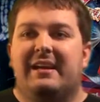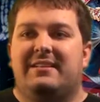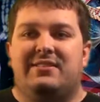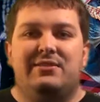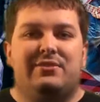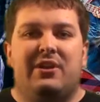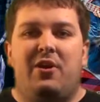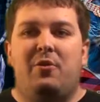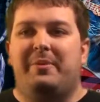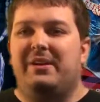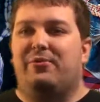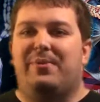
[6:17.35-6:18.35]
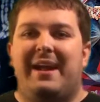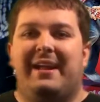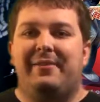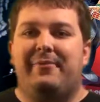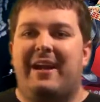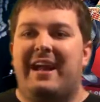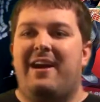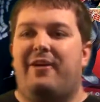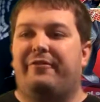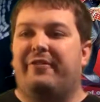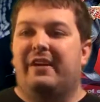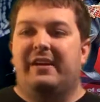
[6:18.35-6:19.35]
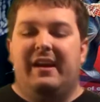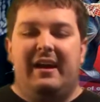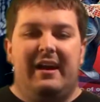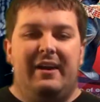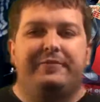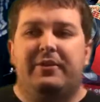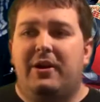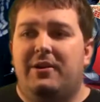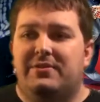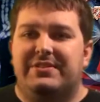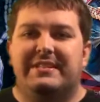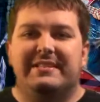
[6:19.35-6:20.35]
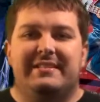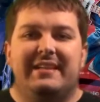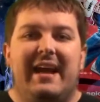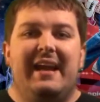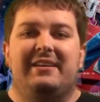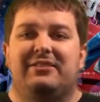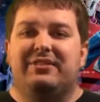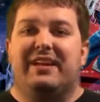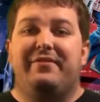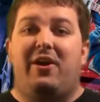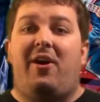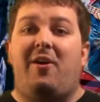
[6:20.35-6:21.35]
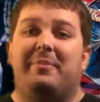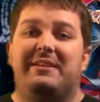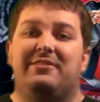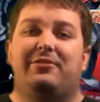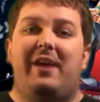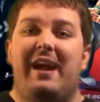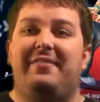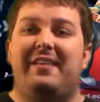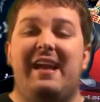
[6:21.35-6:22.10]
Zootopia, Wreck-It Ralph, uh, Frozen, Tangled, they've all been great.